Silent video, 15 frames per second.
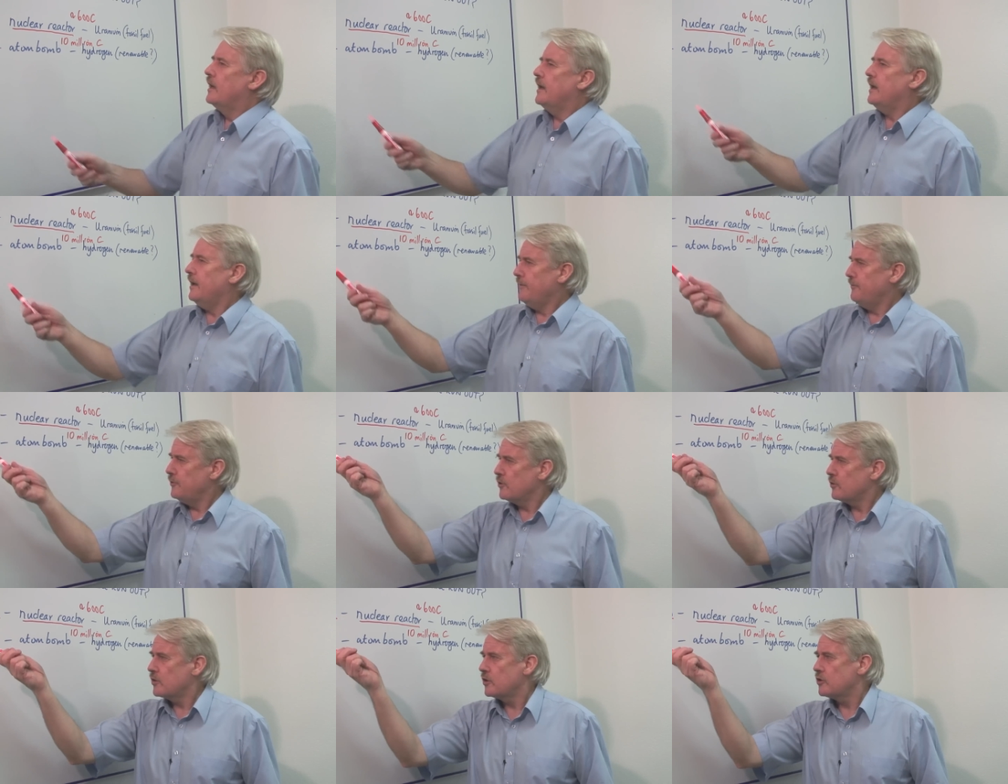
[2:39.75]
If
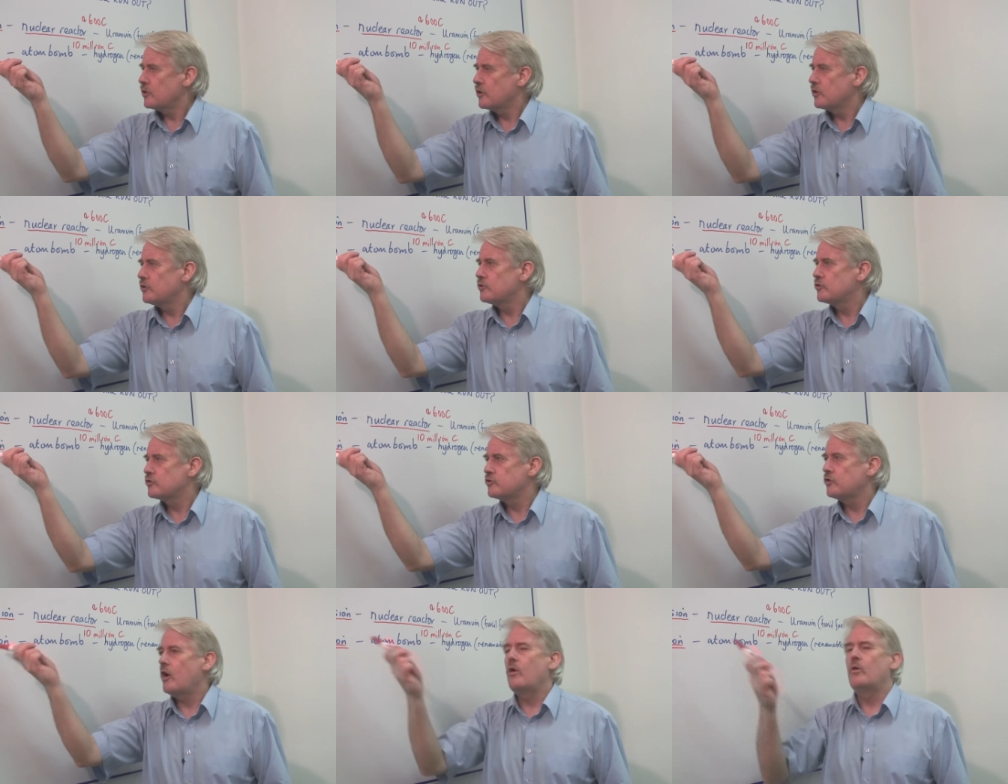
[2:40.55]
you can
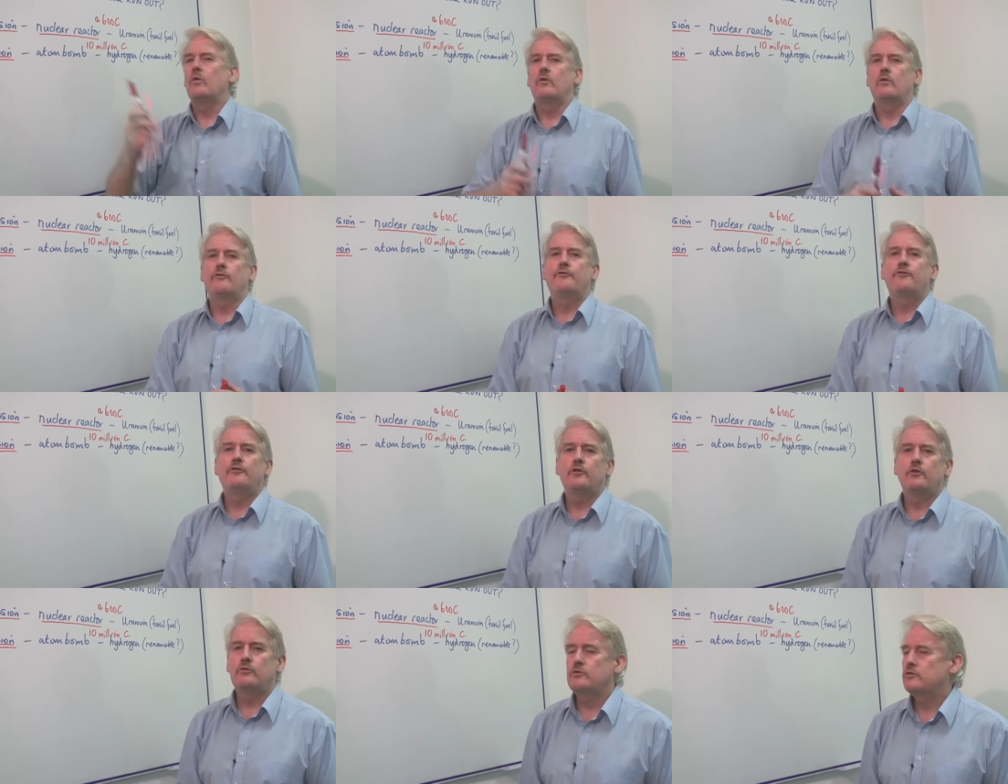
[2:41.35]
control
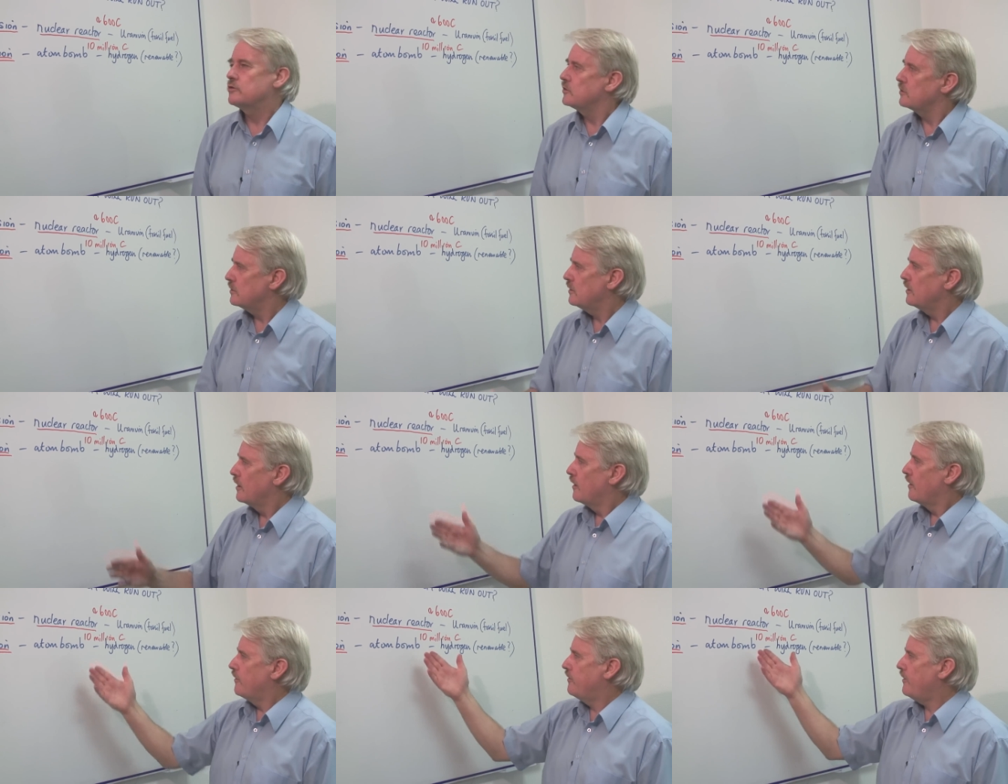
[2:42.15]
fusion,
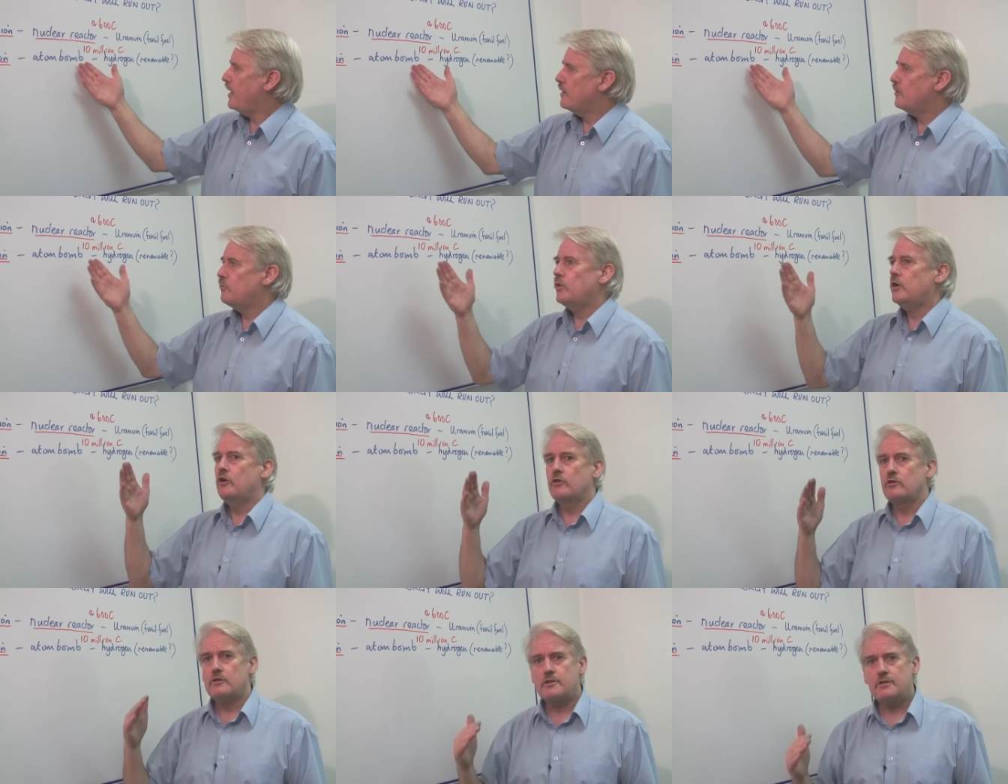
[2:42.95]
then we
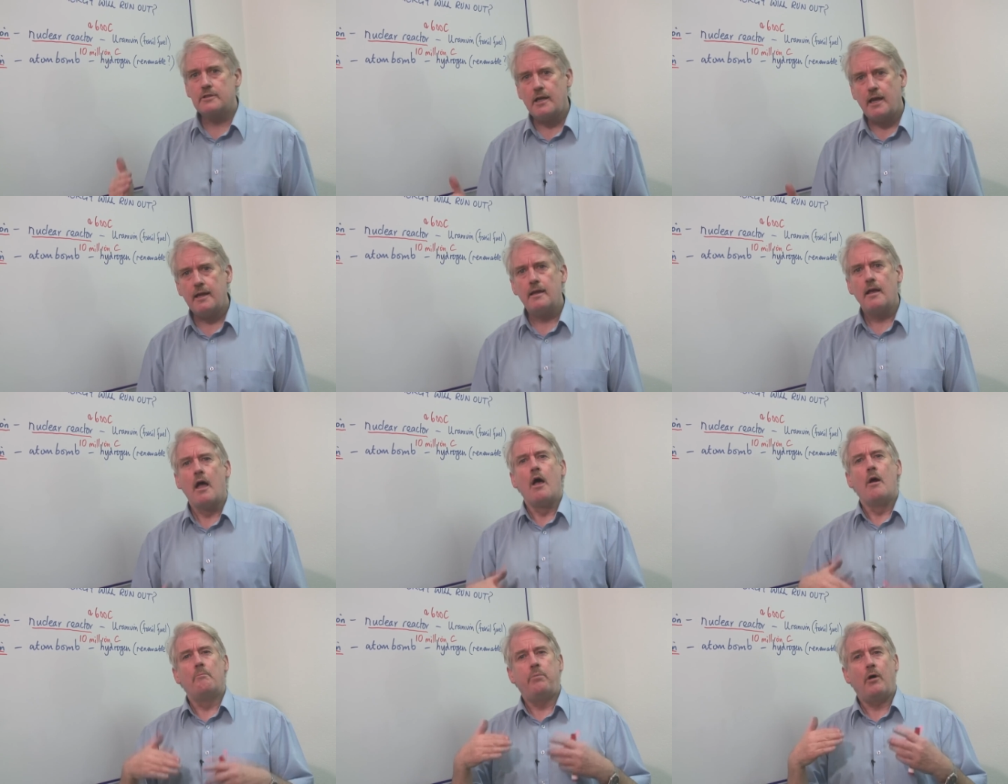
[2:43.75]
could say
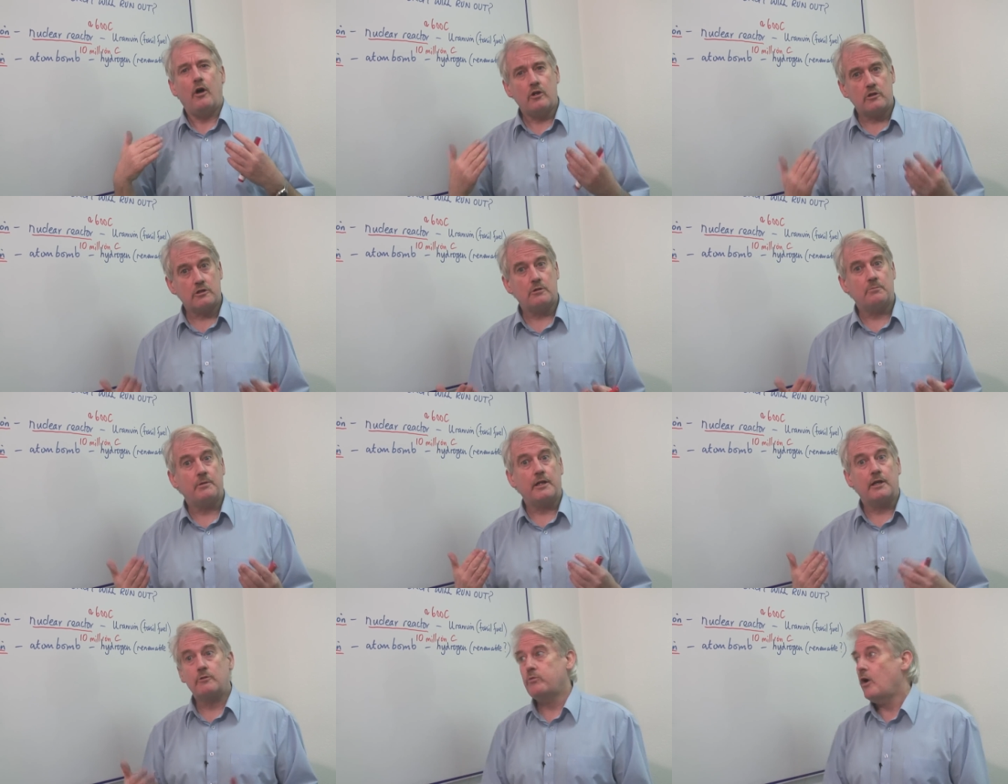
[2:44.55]

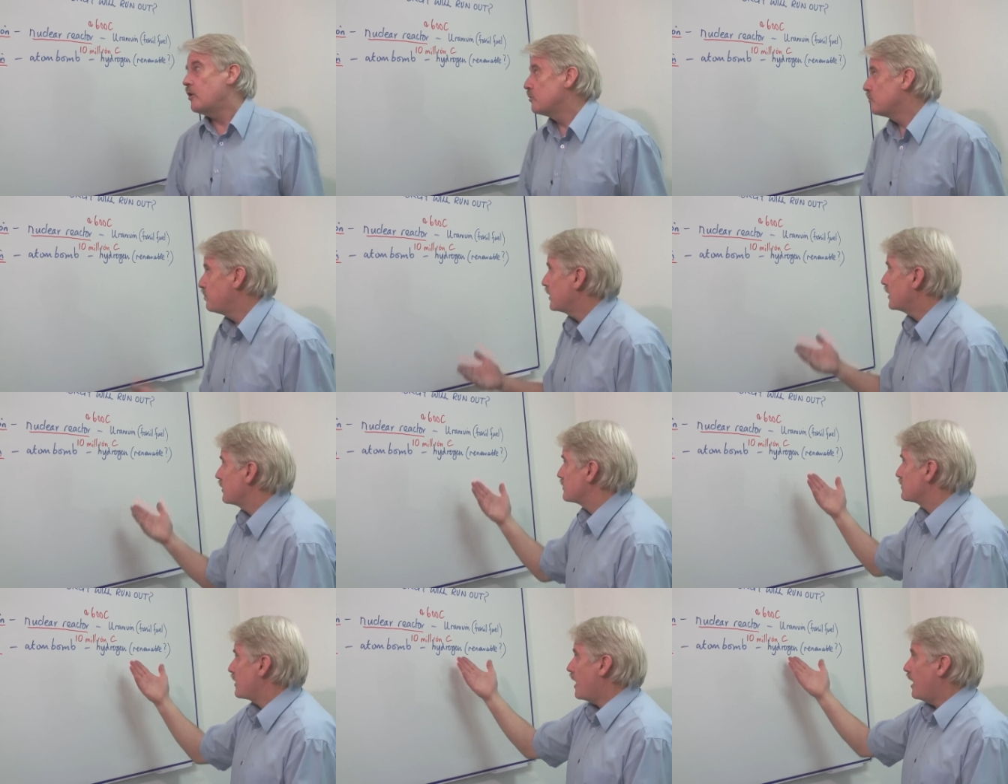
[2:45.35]
possibly it won't,
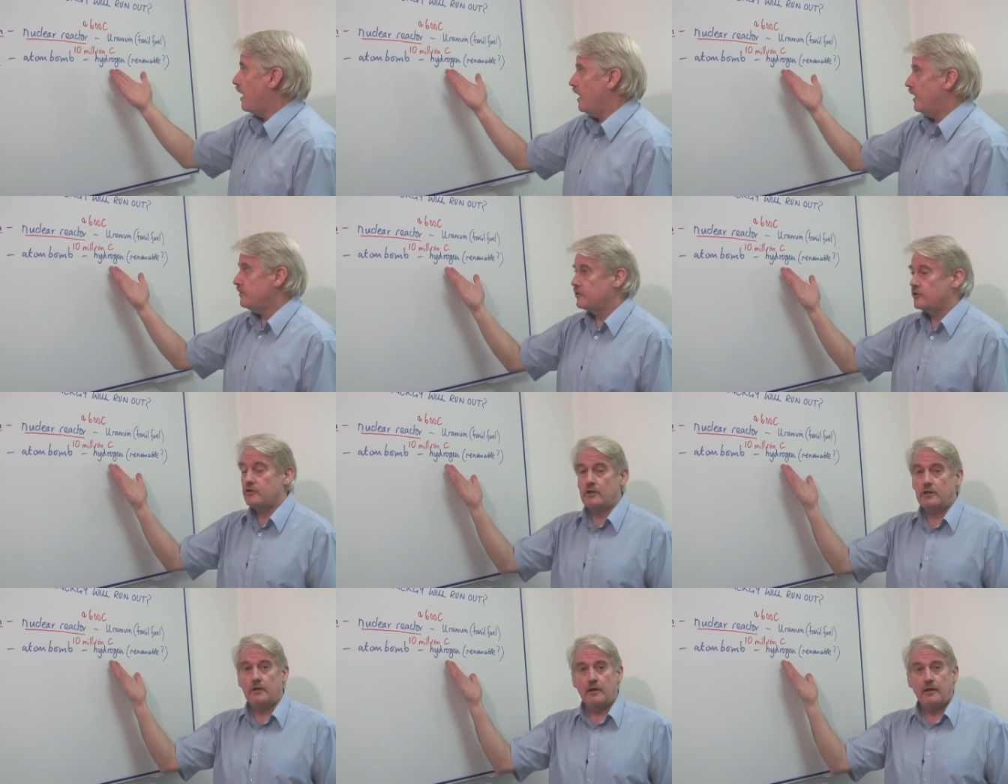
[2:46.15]
because
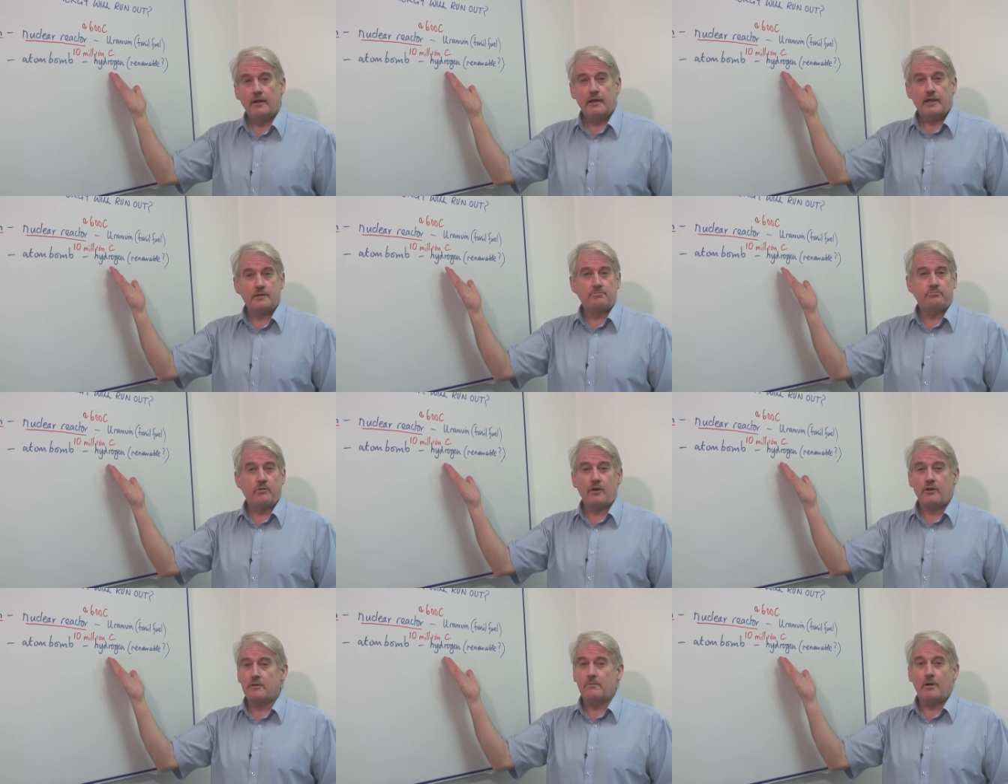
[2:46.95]
hydrogen is
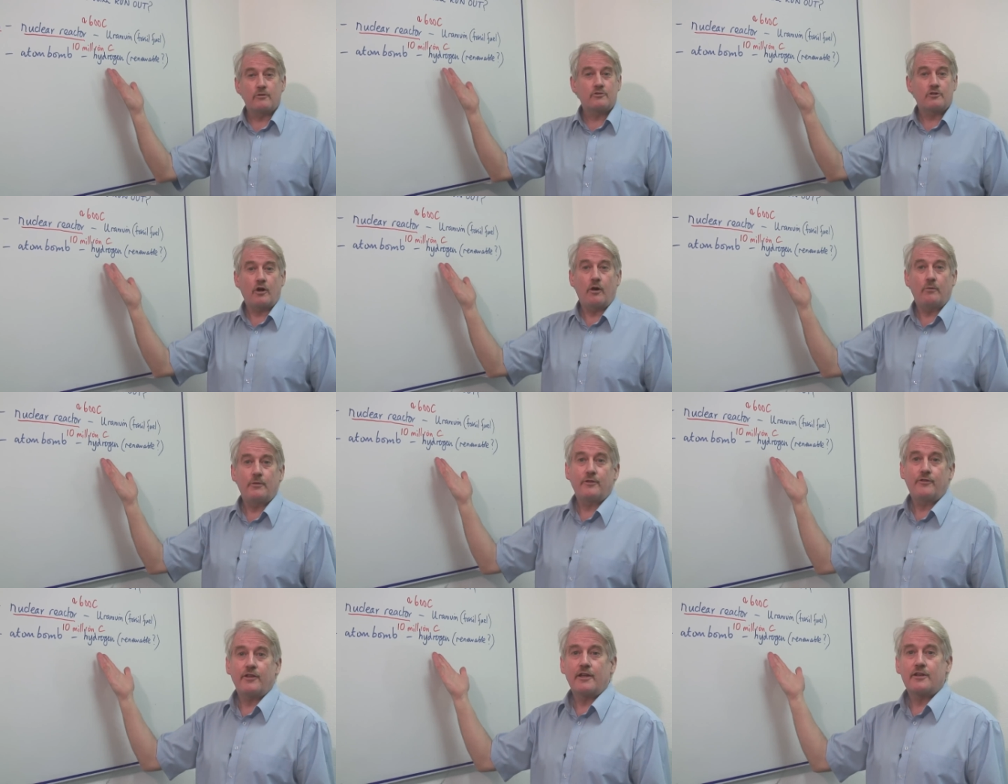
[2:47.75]
one of the most
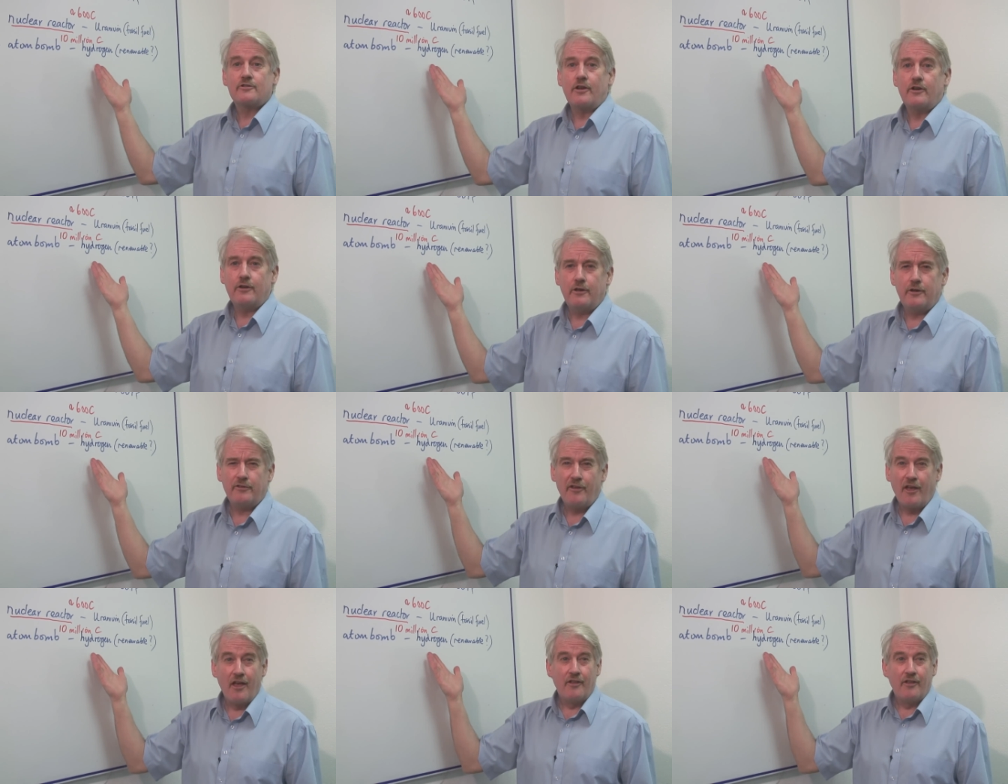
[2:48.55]
common things on Earth.